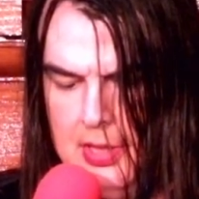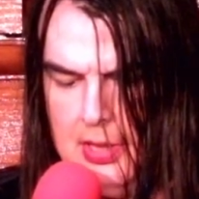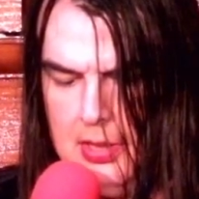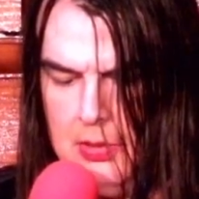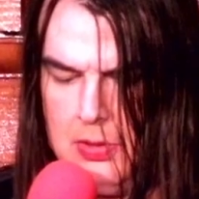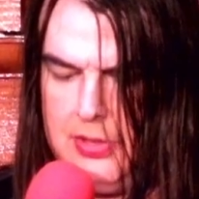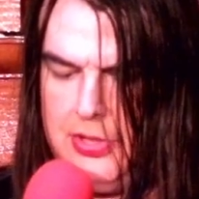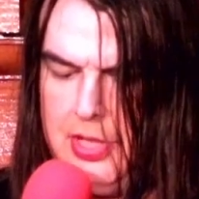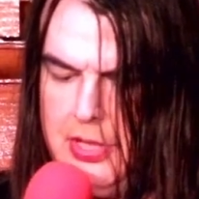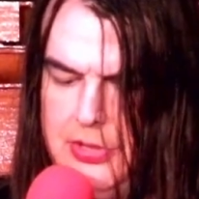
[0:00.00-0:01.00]
or
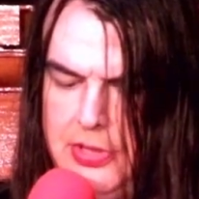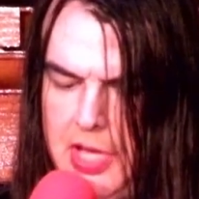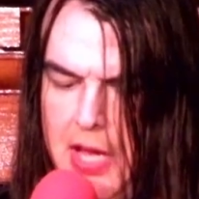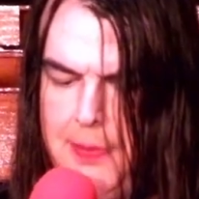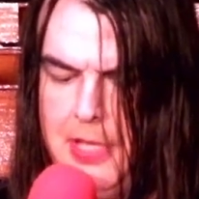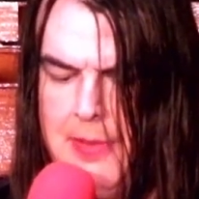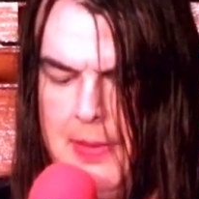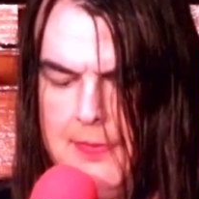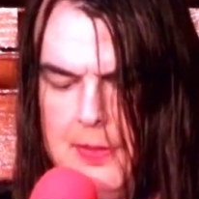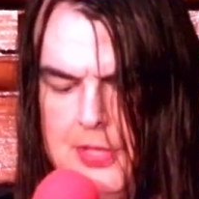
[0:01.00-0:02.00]
she could just copy a
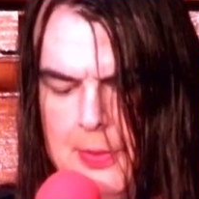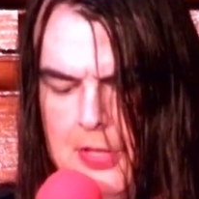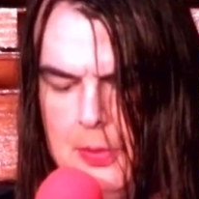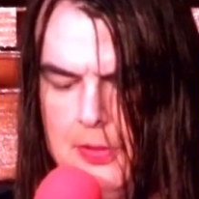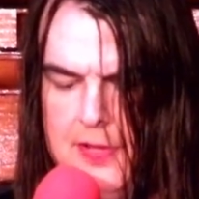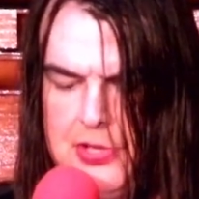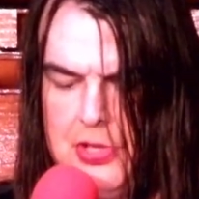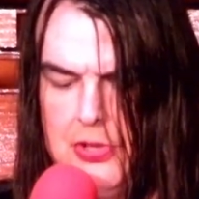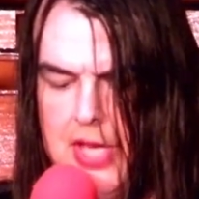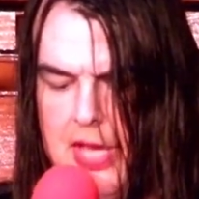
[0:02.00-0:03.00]
map from some other
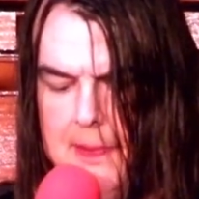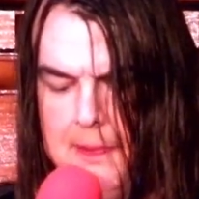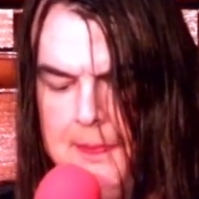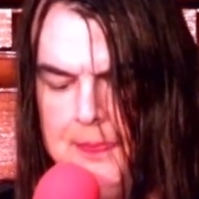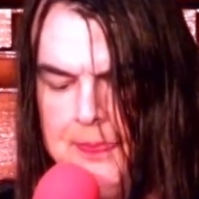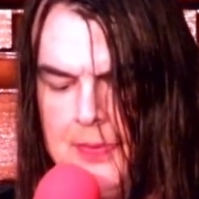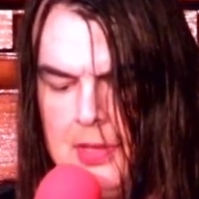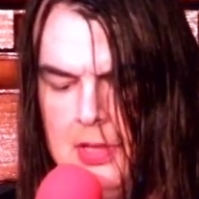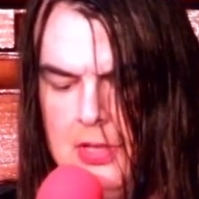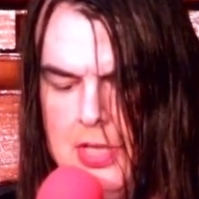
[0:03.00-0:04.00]
professional game.
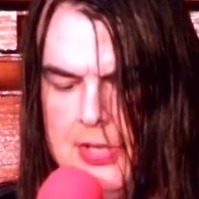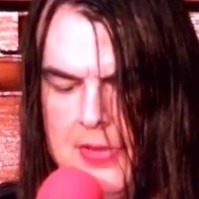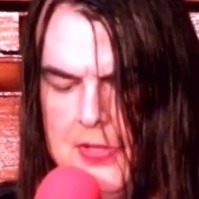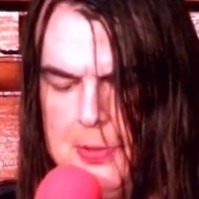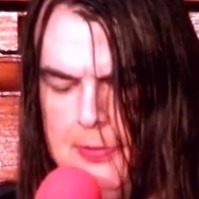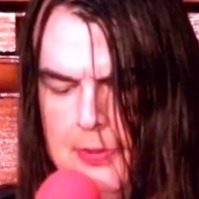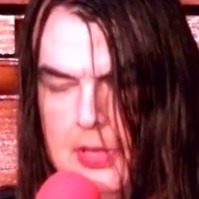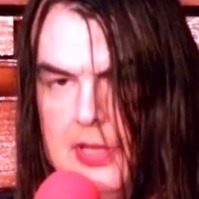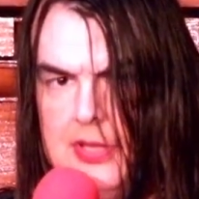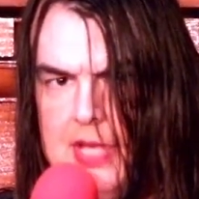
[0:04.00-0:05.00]
She had done this
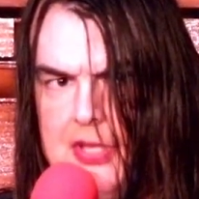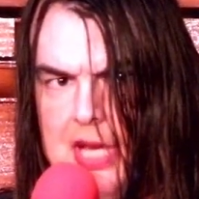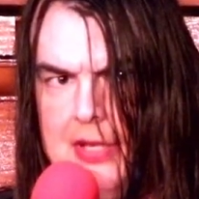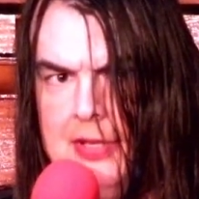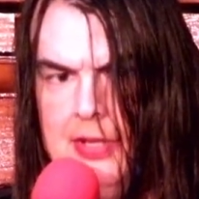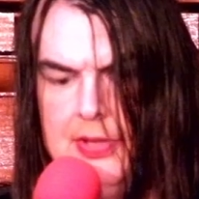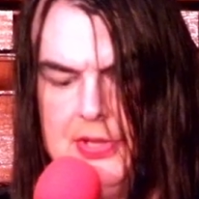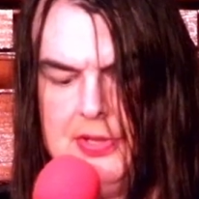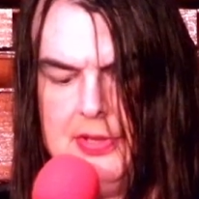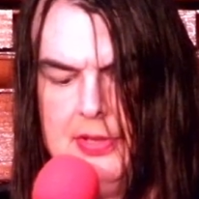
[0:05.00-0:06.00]
before. Sash hadn't
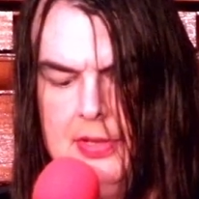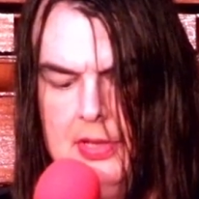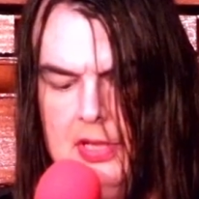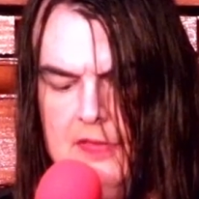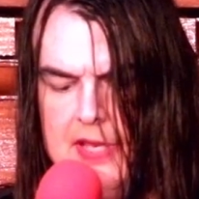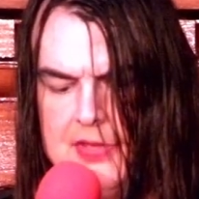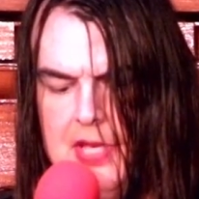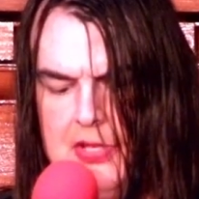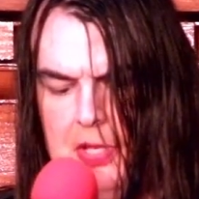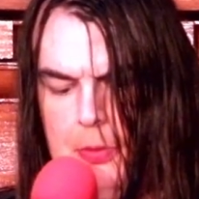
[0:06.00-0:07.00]
noticed. In fact,
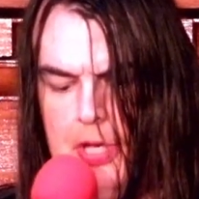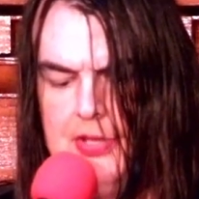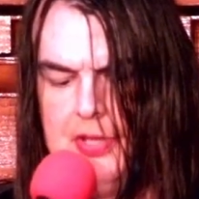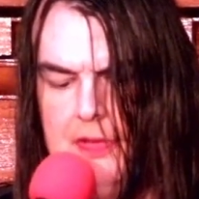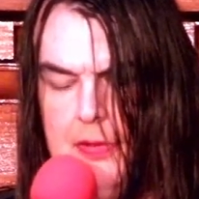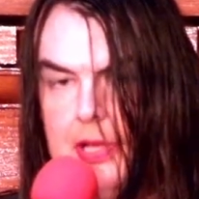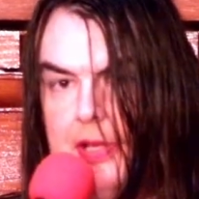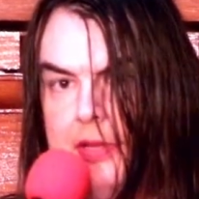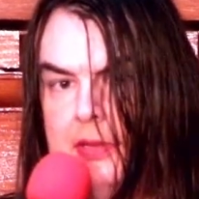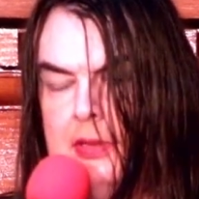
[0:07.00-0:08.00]
Sash had praised her for it.
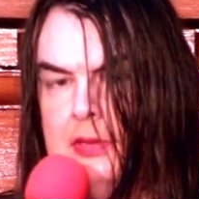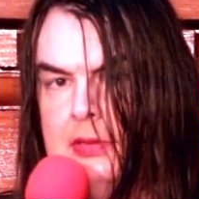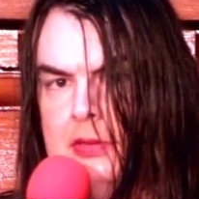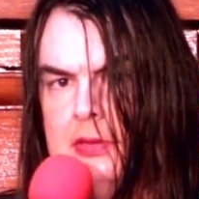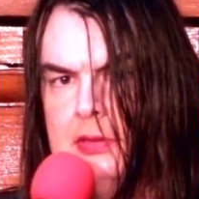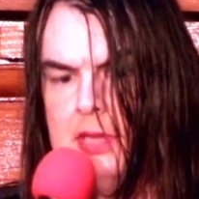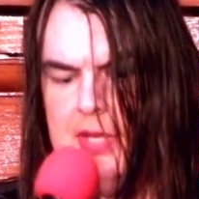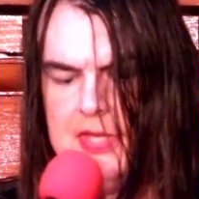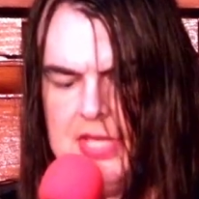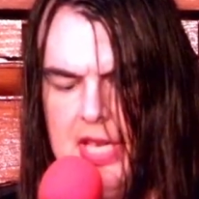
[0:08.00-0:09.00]
At
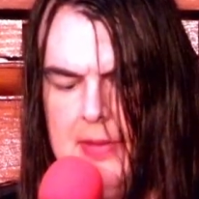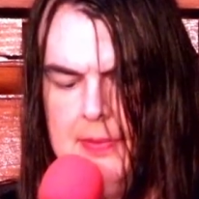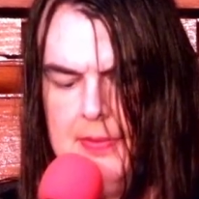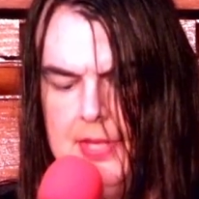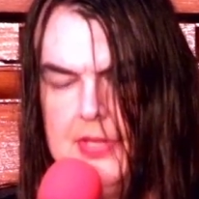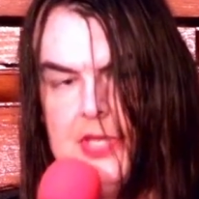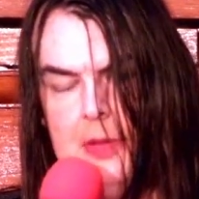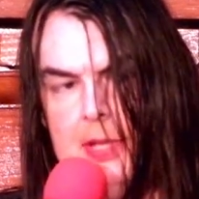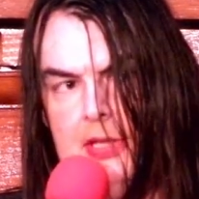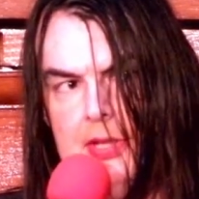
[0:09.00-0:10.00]
the time, this had
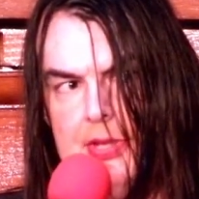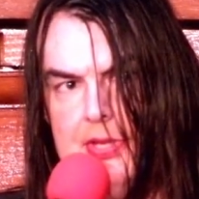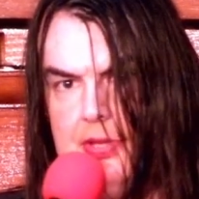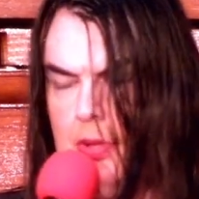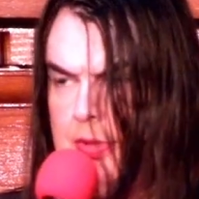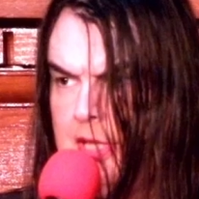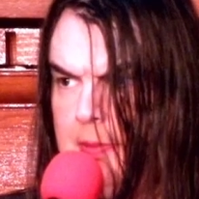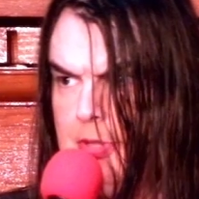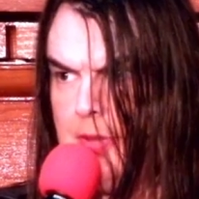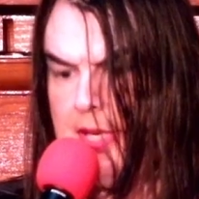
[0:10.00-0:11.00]
been Lilith's only
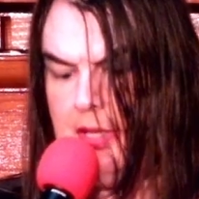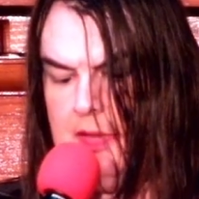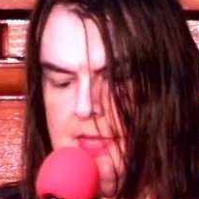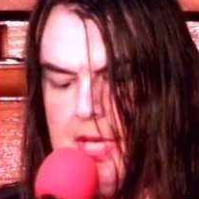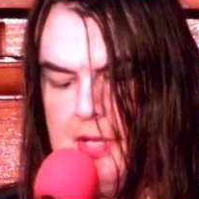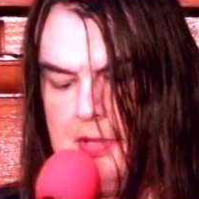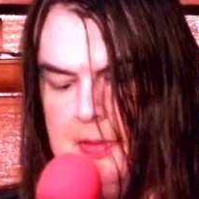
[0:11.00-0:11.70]
betrayal of Sash.